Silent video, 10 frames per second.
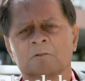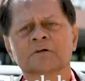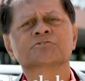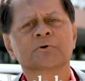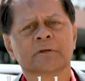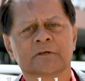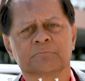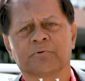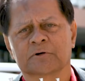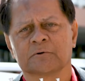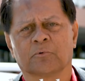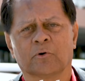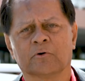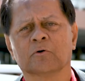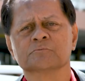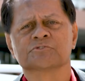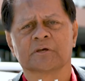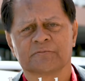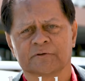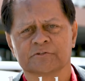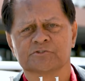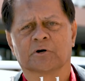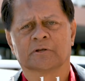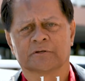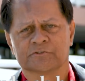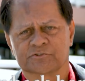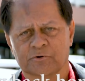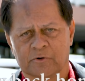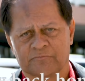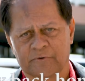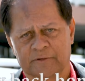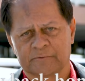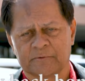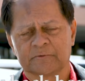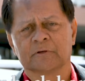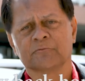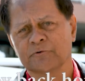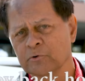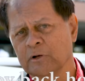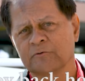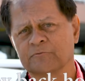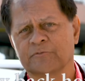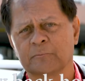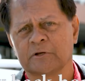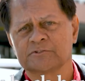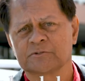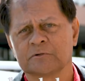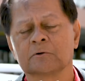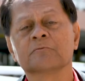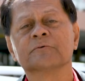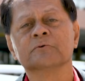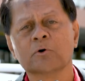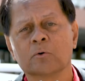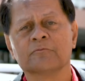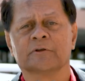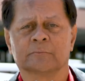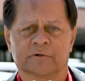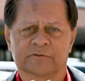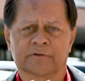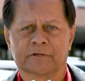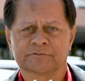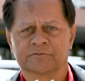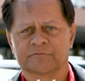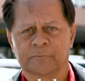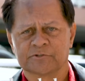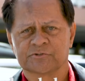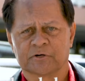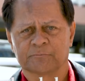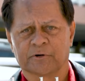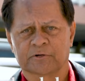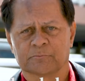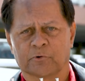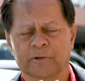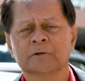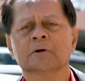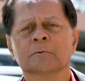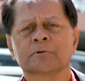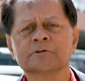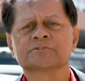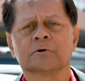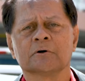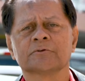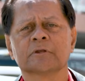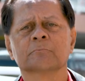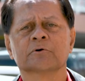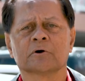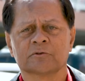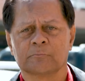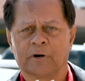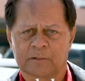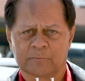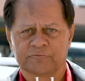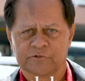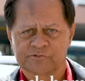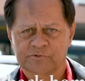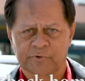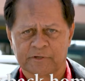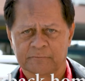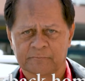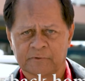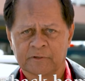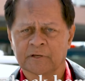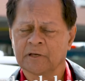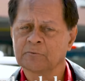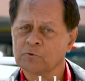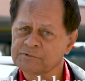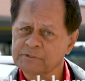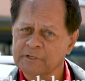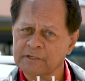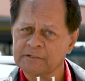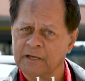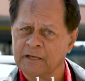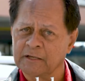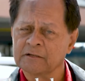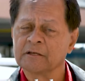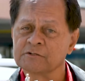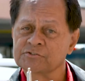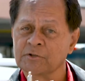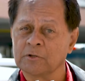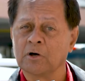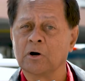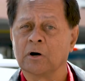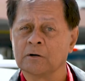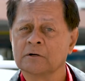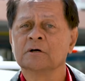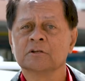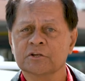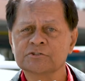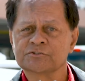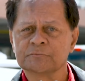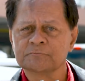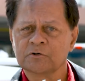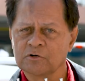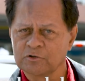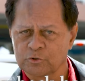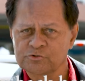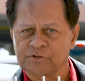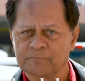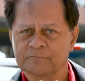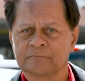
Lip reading: Let's try to get Pucker Boy home safely to John and his girlfriend. If you have information, or if you know of anybody that has information on Pucker Boy, please call the number on the bottom of your screen. And once again, gang, it's the law. Leash 'em or lose 'em.